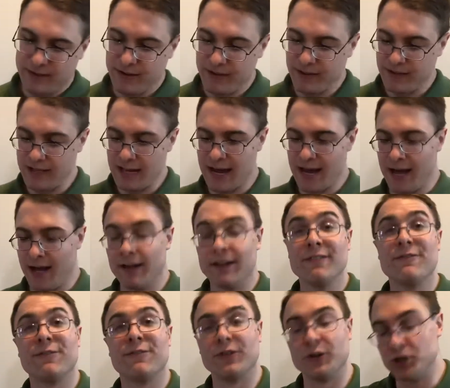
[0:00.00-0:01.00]
Yeah,
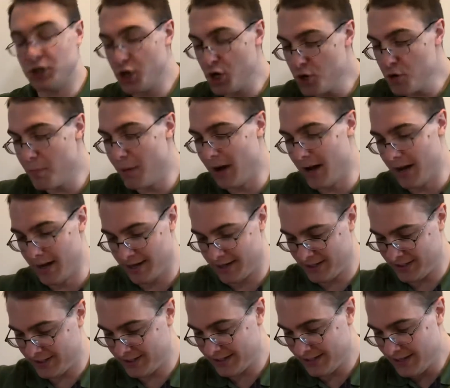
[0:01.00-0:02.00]
for
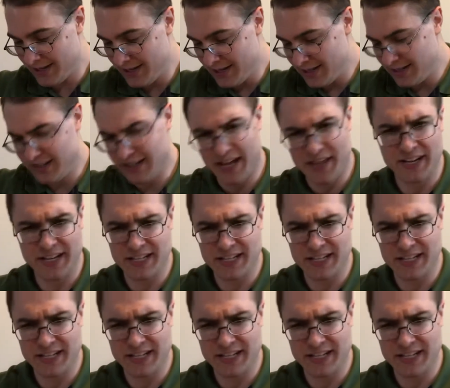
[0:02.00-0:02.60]
$2. I think